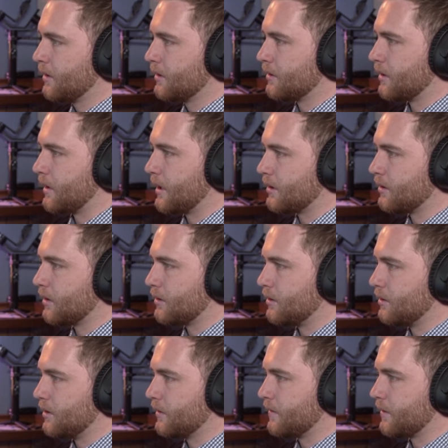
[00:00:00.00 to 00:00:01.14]
So that's not too
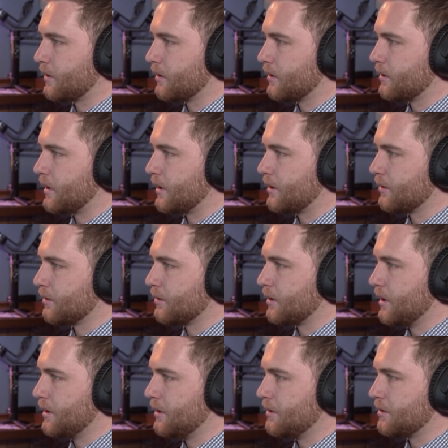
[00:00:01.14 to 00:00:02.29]
difficult. That's also
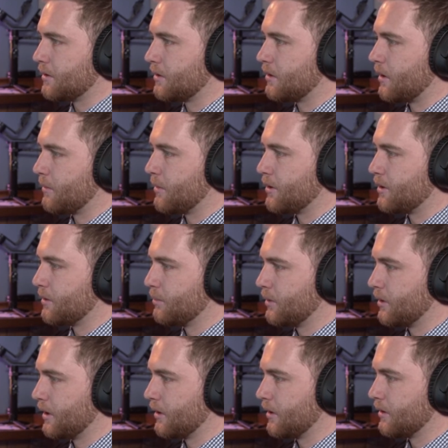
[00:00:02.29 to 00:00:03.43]
easy, just stop motion
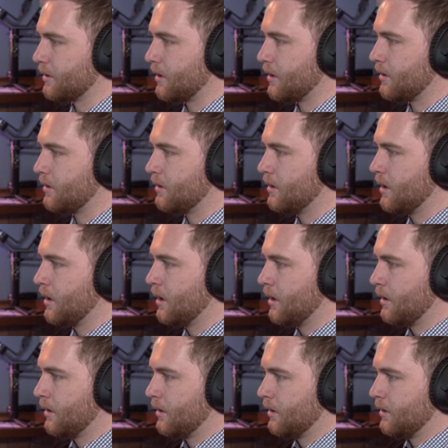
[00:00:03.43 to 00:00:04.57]
putting those on.
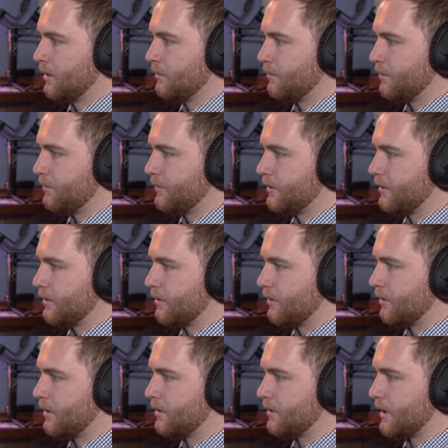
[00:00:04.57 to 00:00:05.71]

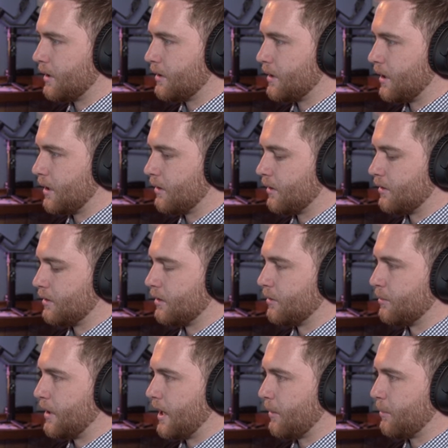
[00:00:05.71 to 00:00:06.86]
Throws that down onto the
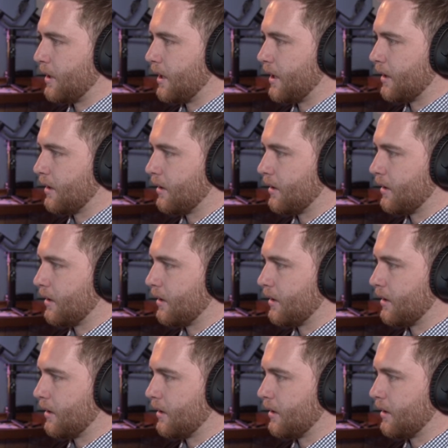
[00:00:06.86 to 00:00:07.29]
backpack.